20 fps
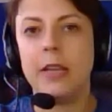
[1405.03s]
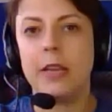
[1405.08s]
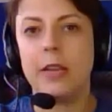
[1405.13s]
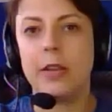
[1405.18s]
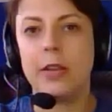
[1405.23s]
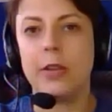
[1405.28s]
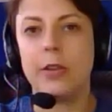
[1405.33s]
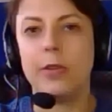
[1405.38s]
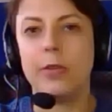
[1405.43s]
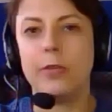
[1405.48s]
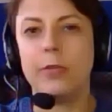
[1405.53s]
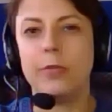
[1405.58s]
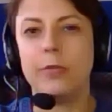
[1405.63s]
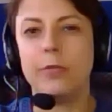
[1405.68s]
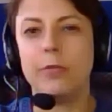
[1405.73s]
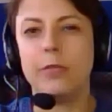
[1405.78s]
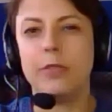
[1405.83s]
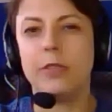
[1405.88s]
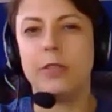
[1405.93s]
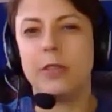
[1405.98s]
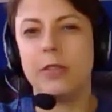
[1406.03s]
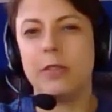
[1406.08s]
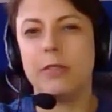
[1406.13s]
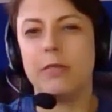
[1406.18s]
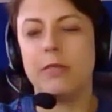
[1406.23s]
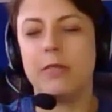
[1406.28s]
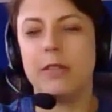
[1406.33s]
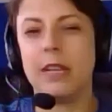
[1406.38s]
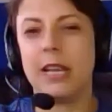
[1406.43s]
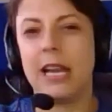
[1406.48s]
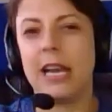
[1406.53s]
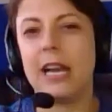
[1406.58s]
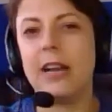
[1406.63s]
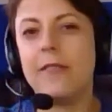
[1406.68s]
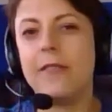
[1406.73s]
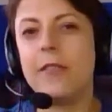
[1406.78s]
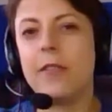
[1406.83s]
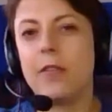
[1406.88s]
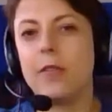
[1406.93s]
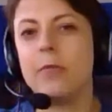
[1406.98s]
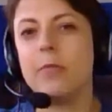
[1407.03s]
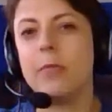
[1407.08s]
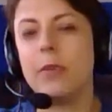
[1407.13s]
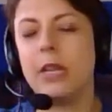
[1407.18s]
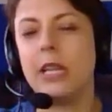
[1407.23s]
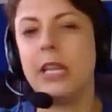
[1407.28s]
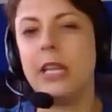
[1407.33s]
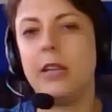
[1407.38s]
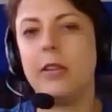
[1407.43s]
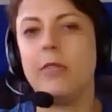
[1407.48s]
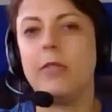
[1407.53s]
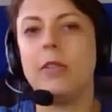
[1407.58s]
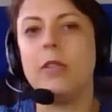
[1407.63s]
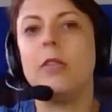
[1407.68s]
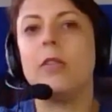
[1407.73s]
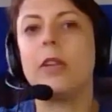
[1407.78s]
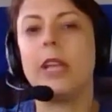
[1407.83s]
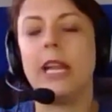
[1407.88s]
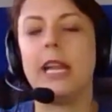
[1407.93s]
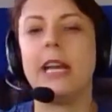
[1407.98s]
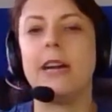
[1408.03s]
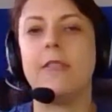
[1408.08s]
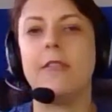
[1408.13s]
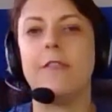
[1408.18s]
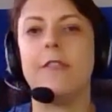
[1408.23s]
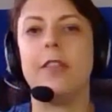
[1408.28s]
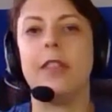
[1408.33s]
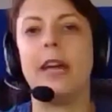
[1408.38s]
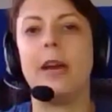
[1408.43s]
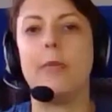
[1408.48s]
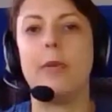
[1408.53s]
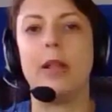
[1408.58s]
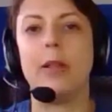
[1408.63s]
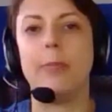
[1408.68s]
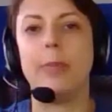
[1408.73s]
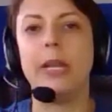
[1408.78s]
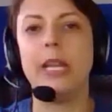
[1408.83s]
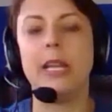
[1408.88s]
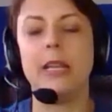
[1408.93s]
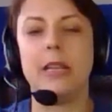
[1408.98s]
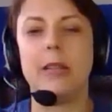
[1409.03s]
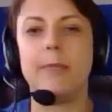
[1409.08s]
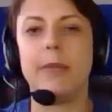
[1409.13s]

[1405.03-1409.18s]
who don't have somebody who's looking out for their well-being.